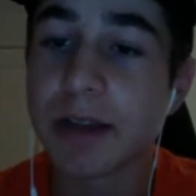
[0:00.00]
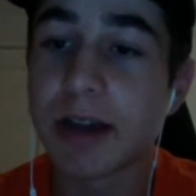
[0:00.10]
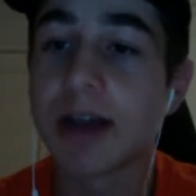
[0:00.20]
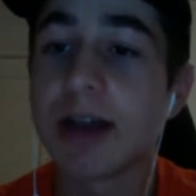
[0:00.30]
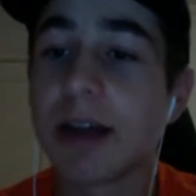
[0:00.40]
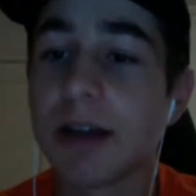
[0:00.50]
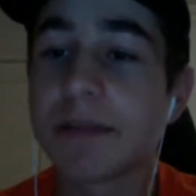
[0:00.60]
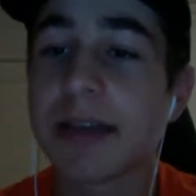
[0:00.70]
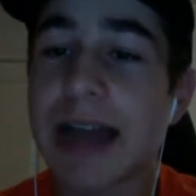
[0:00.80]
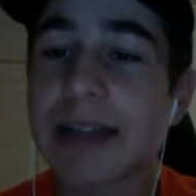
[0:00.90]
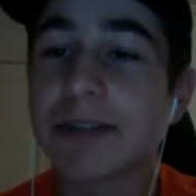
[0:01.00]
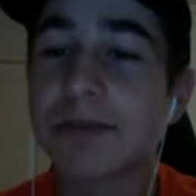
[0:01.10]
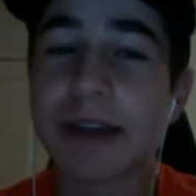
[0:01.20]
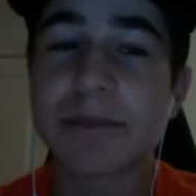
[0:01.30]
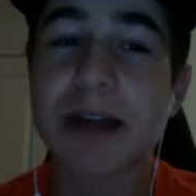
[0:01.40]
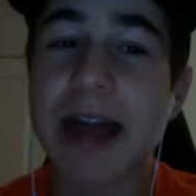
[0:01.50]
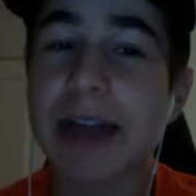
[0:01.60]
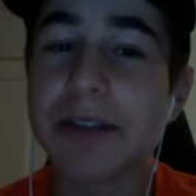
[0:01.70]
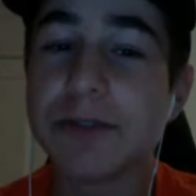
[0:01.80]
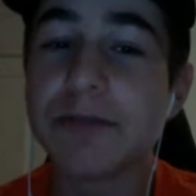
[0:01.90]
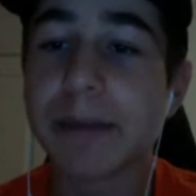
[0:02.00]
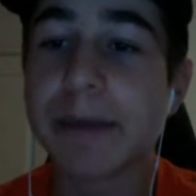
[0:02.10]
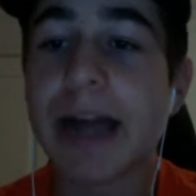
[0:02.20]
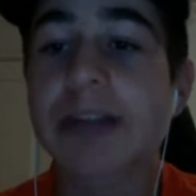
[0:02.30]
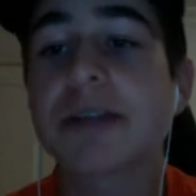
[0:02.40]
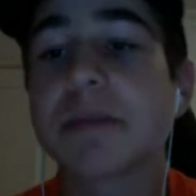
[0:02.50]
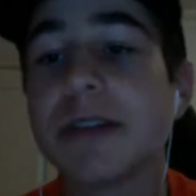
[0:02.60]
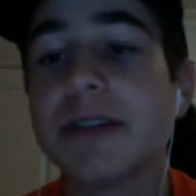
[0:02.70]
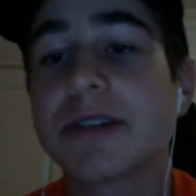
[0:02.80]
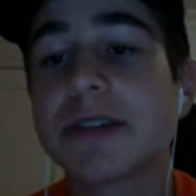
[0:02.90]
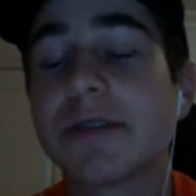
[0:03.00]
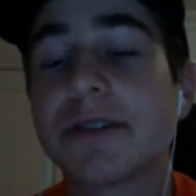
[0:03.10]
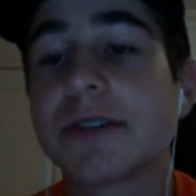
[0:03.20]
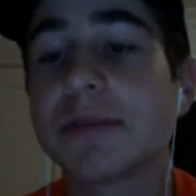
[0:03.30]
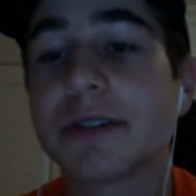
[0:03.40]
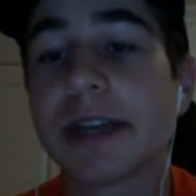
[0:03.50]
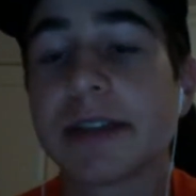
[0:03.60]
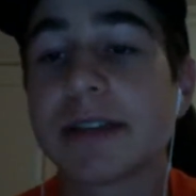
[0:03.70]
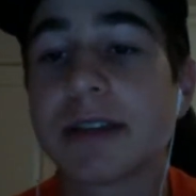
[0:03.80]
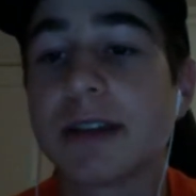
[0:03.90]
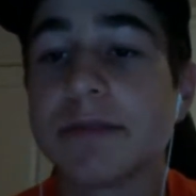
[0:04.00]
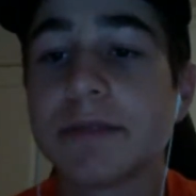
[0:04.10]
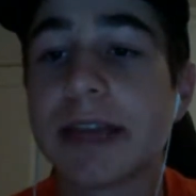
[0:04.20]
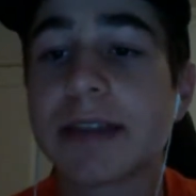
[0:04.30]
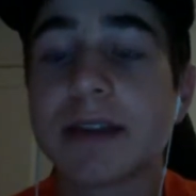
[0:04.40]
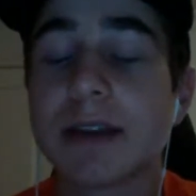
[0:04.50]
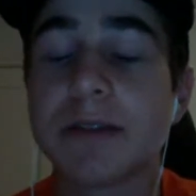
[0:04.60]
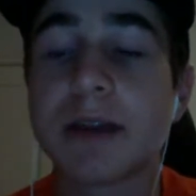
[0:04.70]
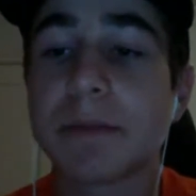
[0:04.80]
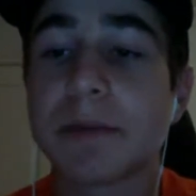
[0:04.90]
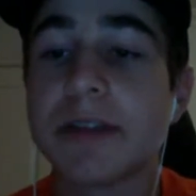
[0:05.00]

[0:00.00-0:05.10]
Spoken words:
I do like Patrick, but he just never seems like to get the upper.